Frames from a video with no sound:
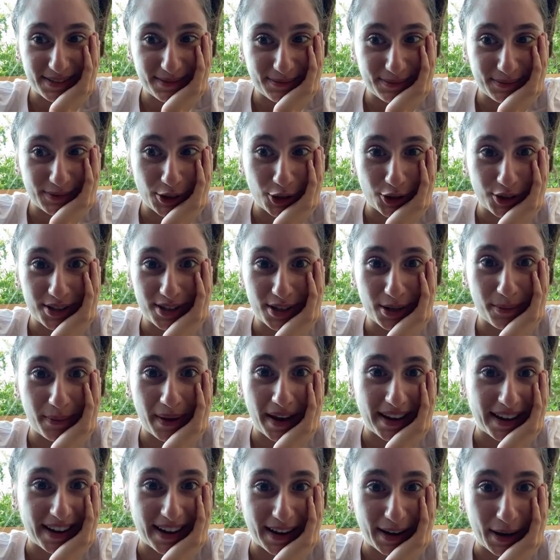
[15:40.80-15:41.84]
You're still
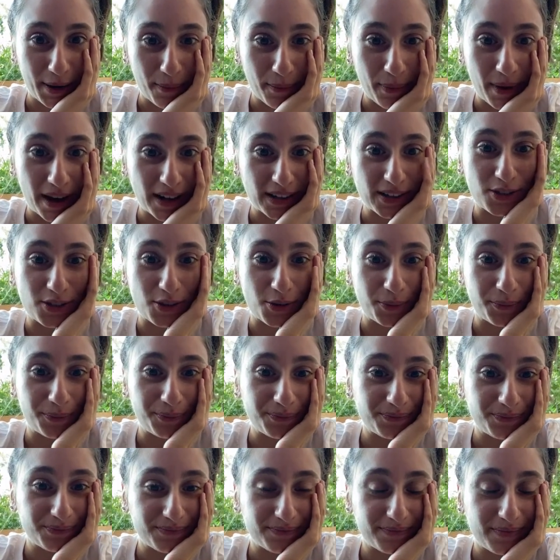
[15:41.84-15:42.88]
making an impact, so
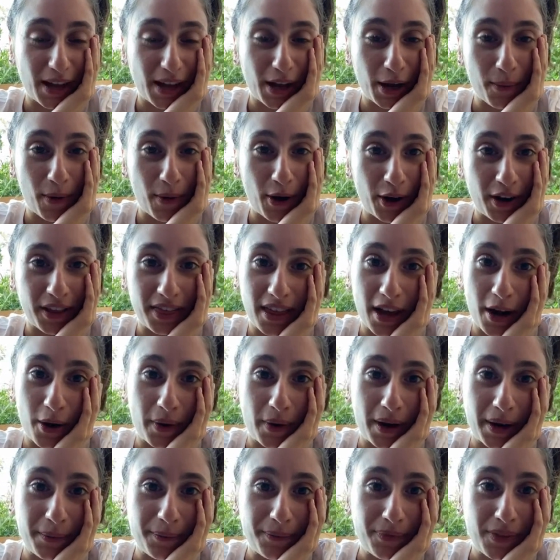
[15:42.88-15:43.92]
think about it that
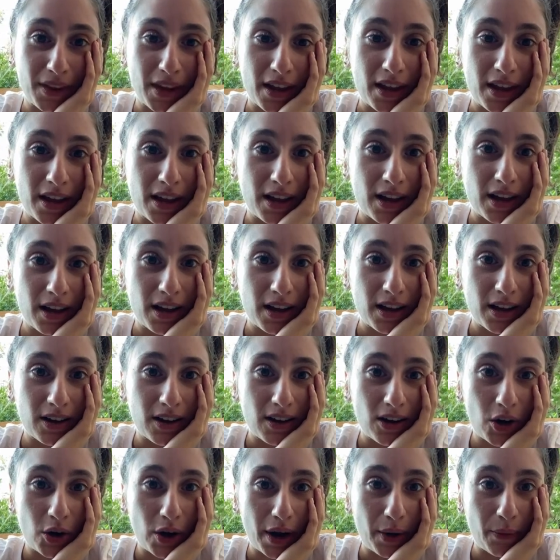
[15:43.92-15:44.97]
way.
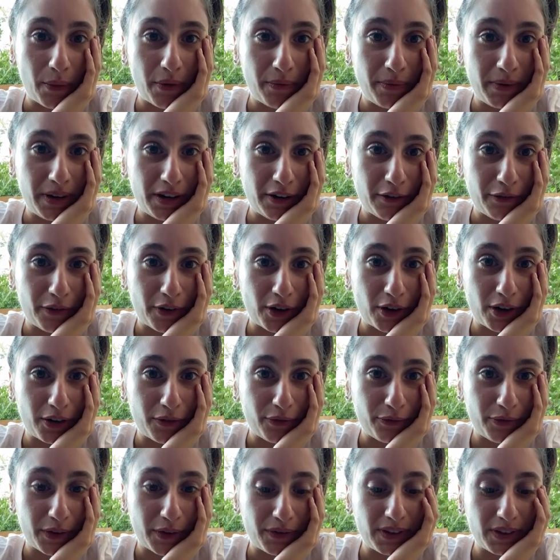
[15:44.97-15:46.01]
Okay, we've been here for
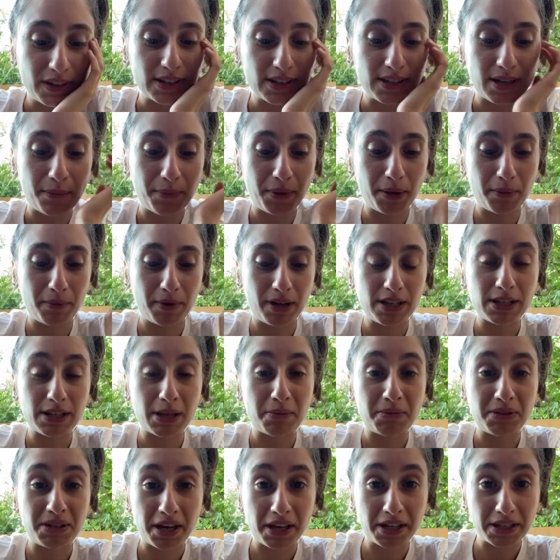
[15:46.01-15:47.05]
15 something minutes. Let
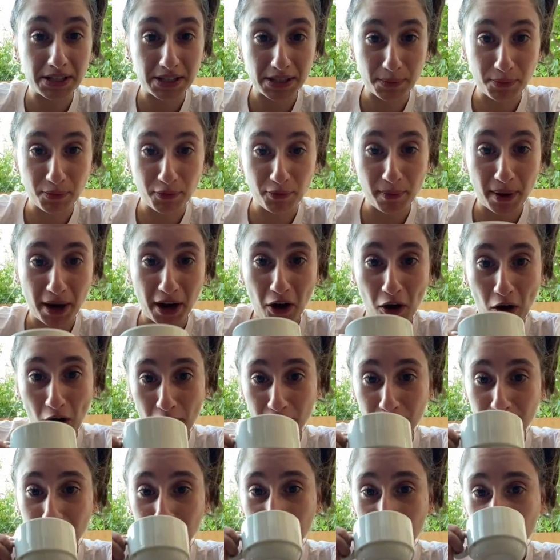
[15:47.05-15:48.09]
me take a sip of my
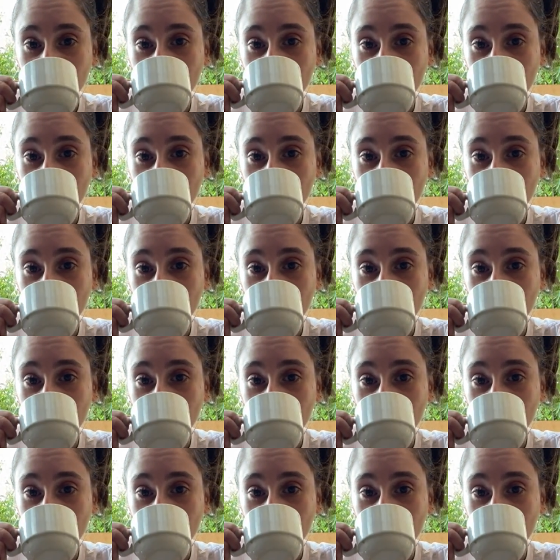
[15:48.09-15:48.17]
coffee.